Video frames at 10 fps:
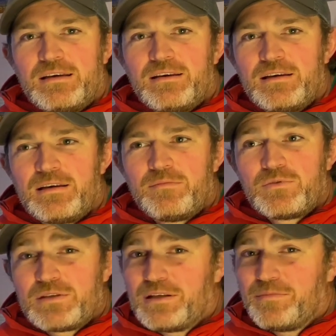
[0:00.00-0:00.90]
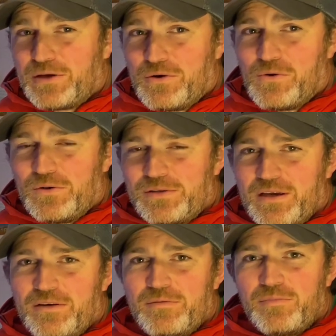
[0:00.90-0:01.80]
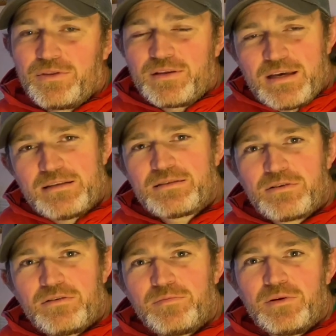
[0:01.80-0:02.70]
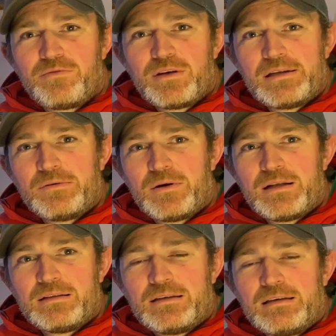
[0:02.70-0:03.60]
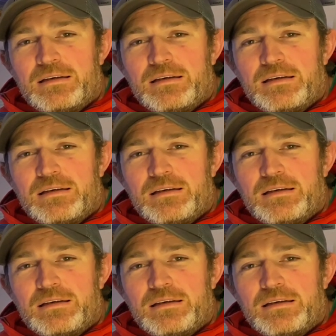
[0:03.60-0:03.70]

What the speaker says: It was a little bit cold now, but the tent served me really well